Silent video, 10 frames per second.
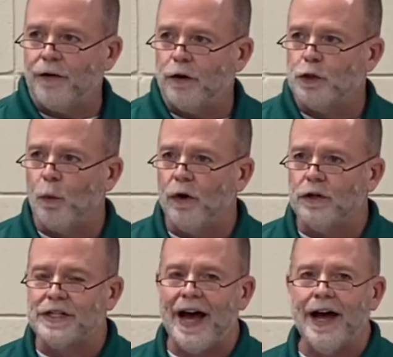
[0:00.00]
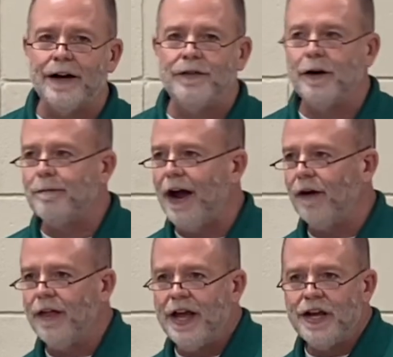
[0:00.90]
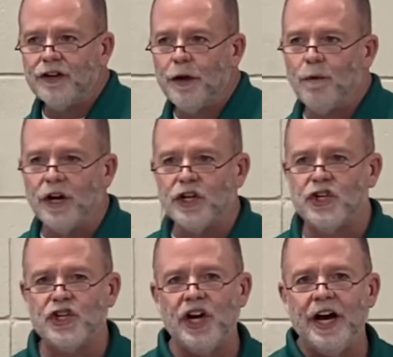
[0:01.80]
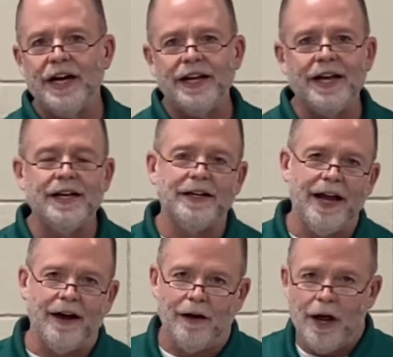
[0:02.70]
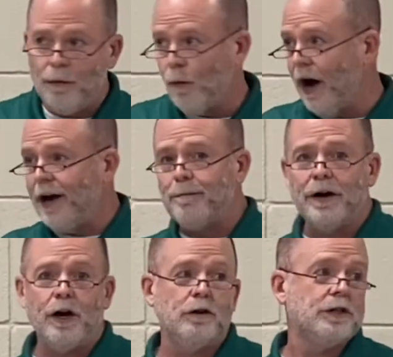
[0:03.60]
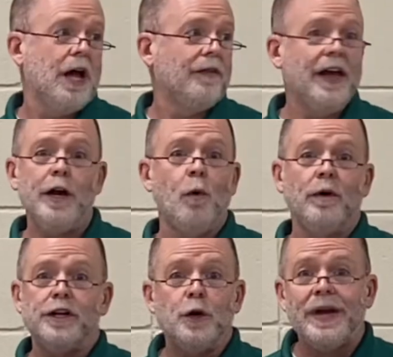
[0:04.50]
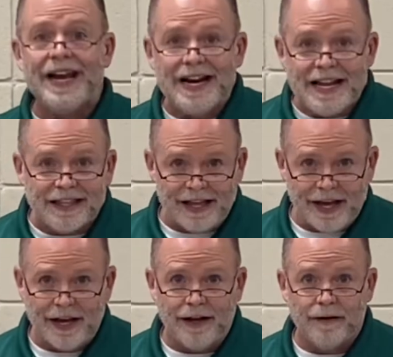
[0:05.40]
first words out of their mouth is they want to shut it down. Why? Because they don't want to do anything.